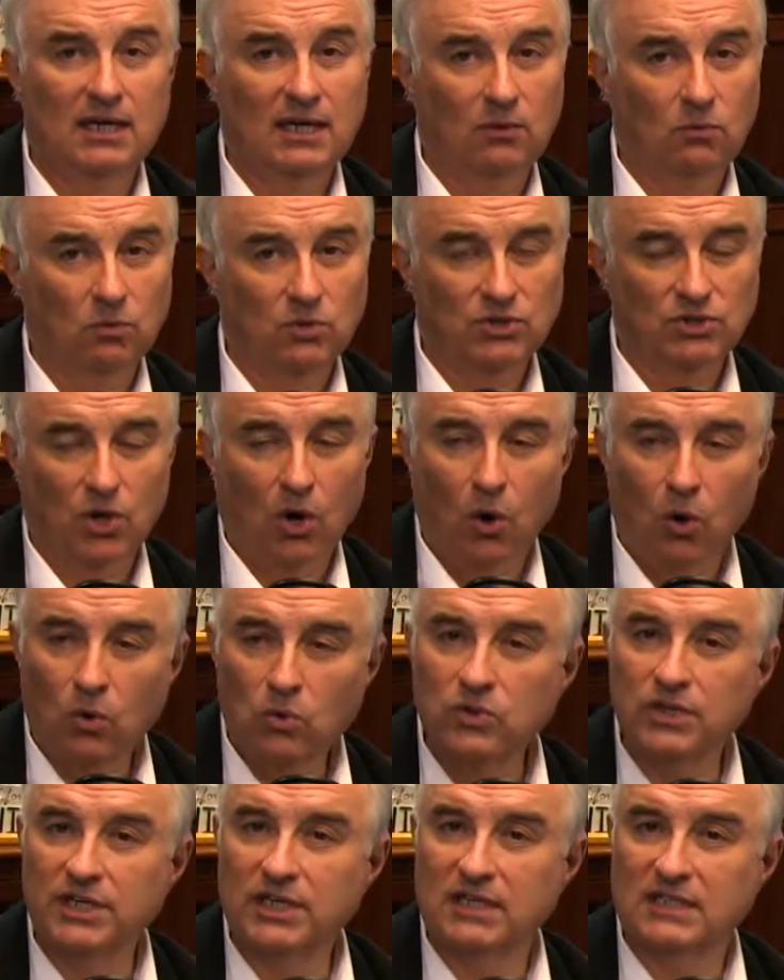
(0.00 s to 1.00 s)
It was
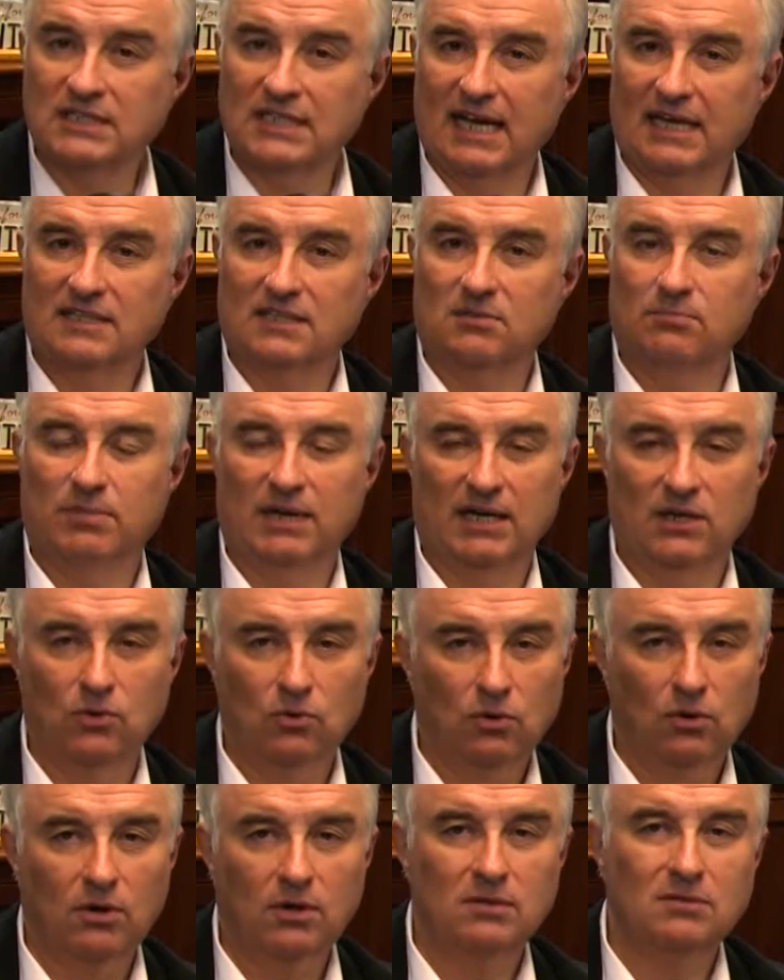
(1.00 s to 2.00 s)
only detected by
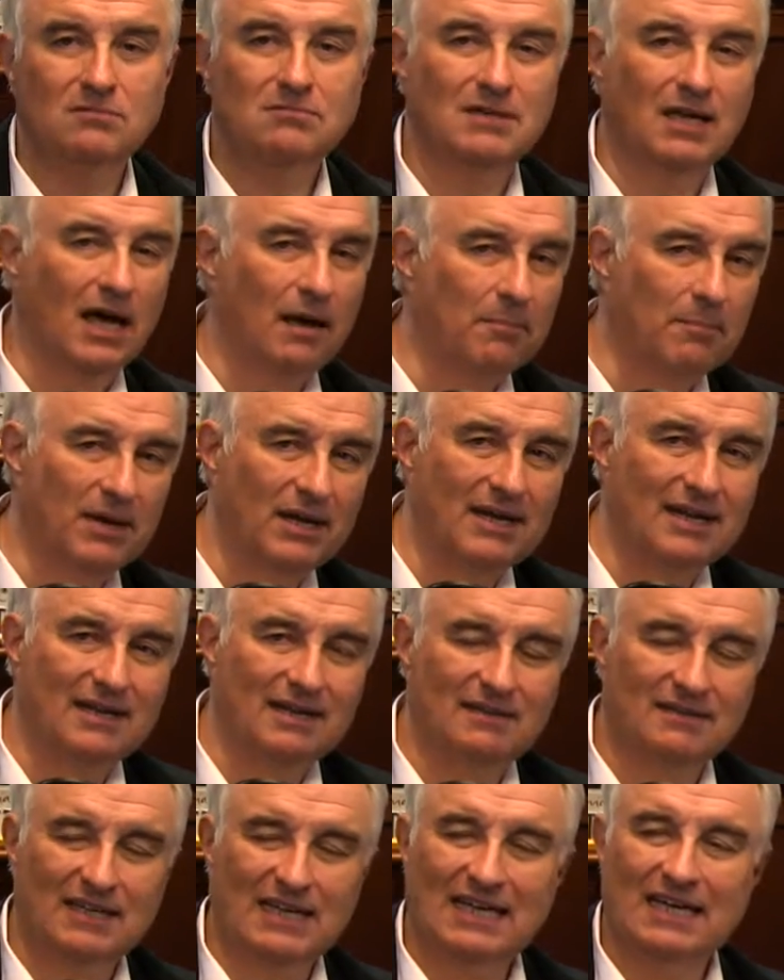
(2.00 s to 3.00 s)
Norton, not by
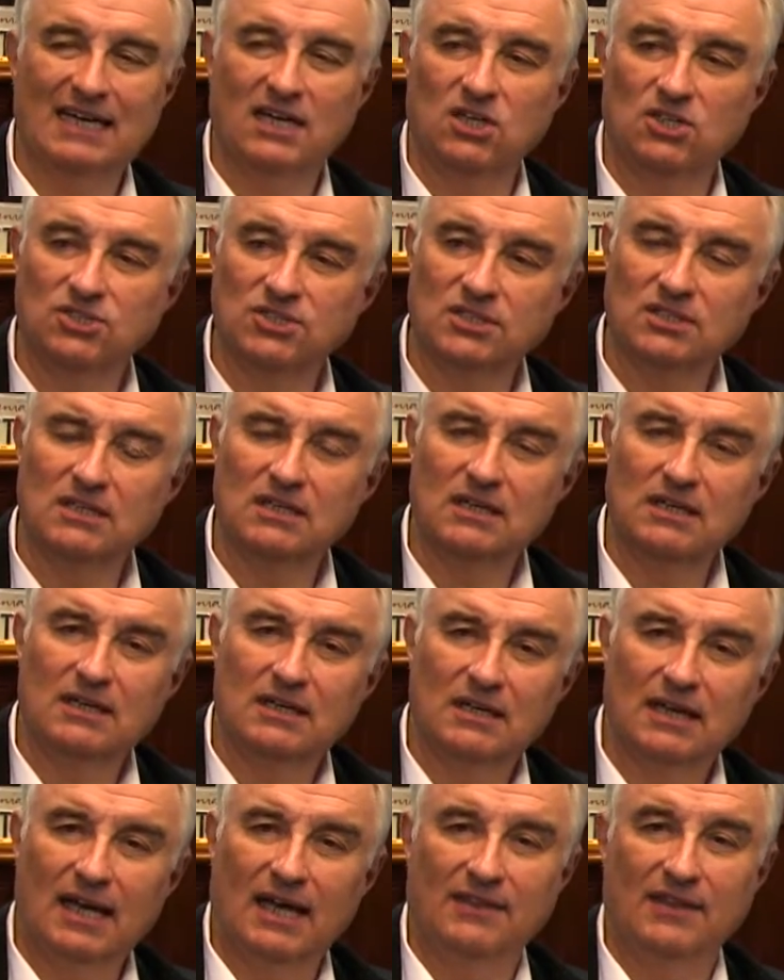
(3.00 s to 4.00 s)
anything else.
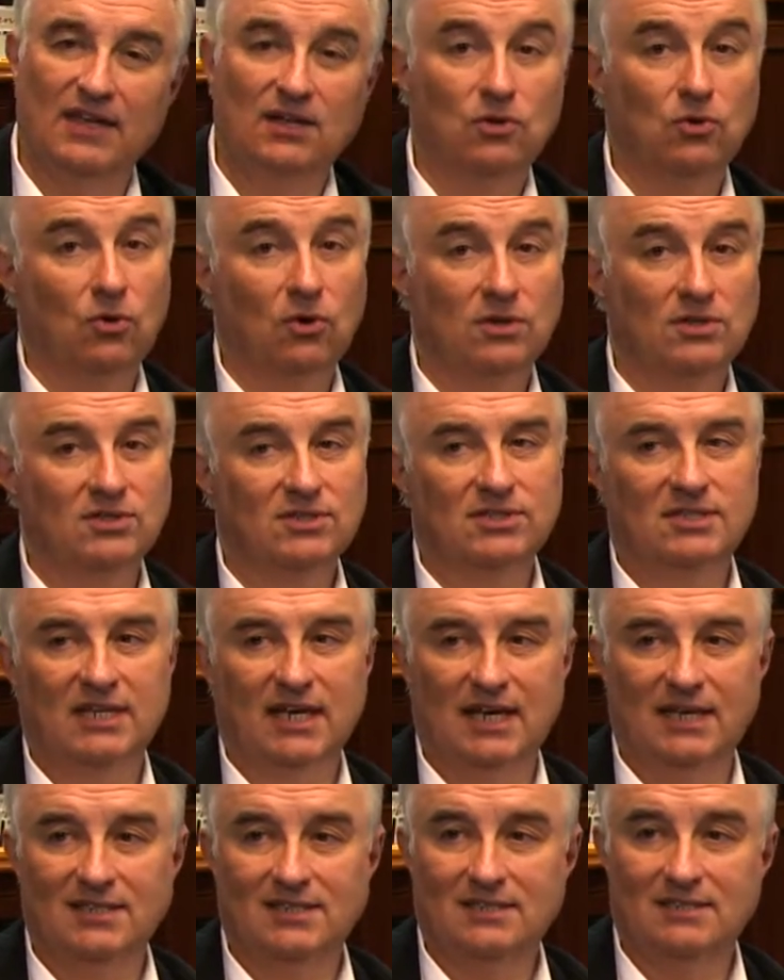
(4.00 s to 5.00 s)
And then Norton
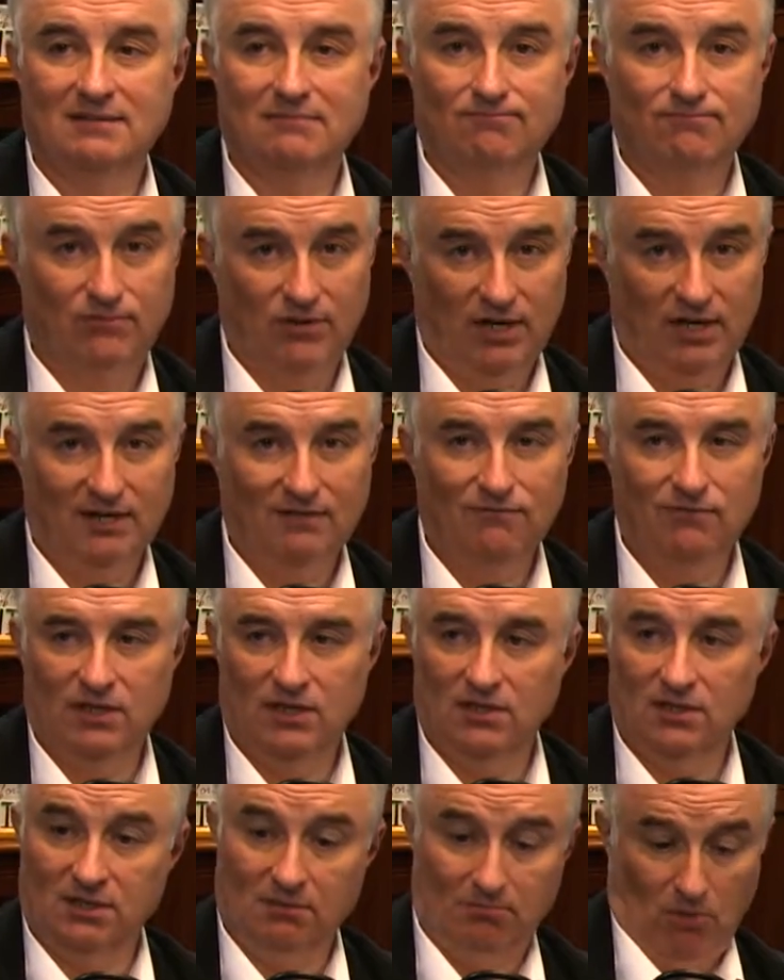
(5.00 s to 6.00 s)
says, very
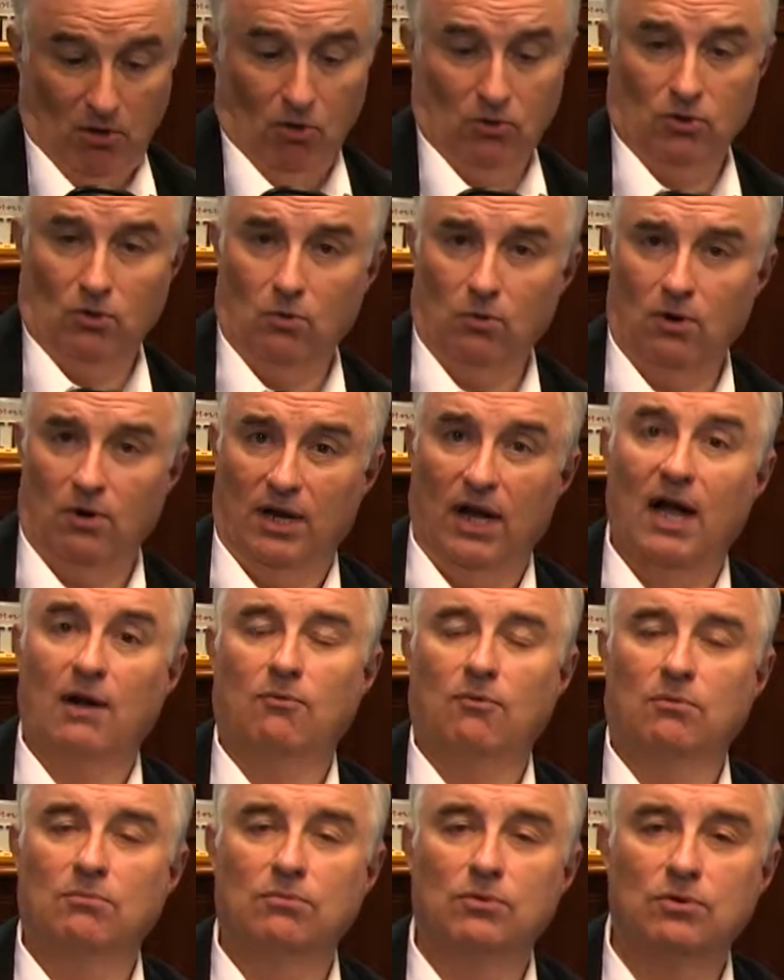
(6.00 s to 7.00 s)
conveniently, oh, don't worry, I
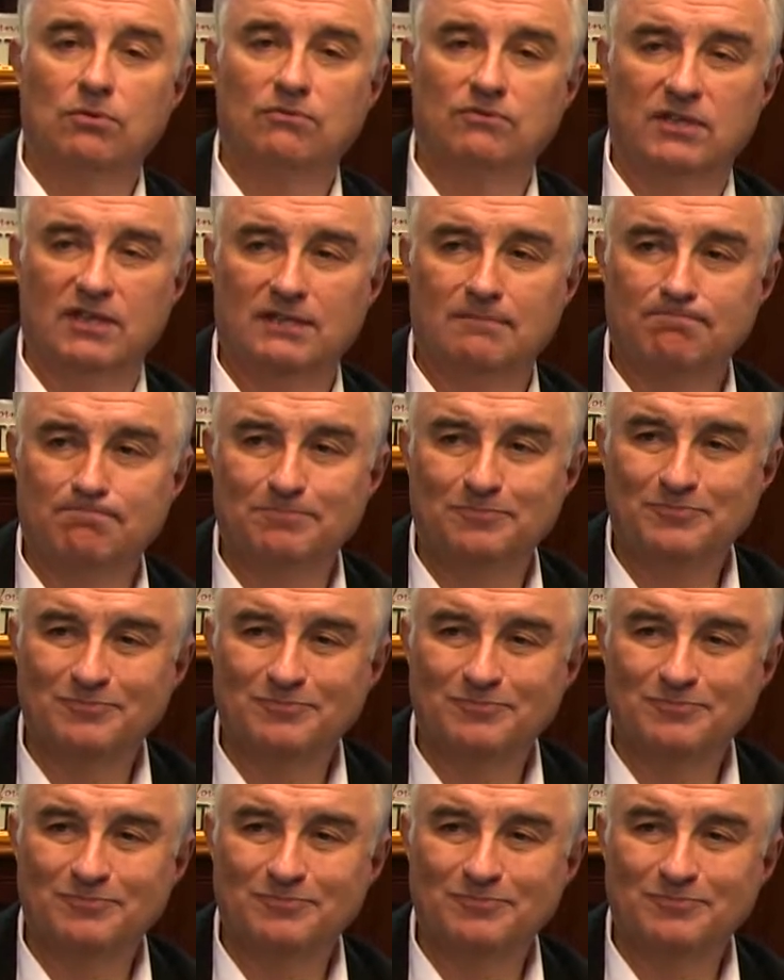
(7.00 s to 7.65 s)
removed it.